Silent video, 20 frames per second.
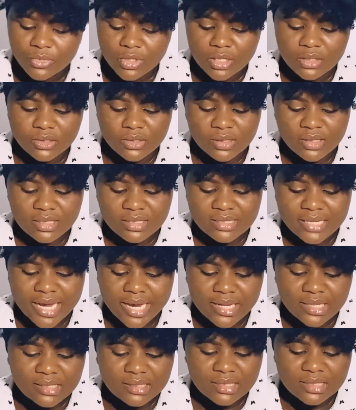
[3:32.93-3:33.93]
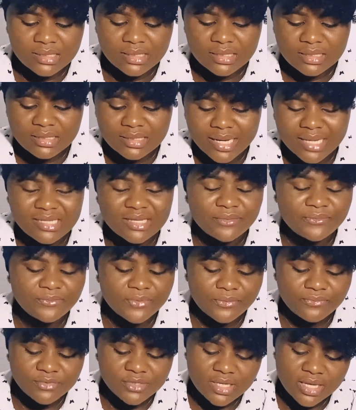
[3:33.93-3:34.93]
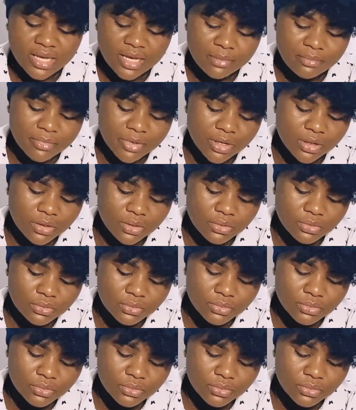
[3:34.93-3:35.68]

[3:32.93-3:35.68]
So this is how it is inside. A 50 ml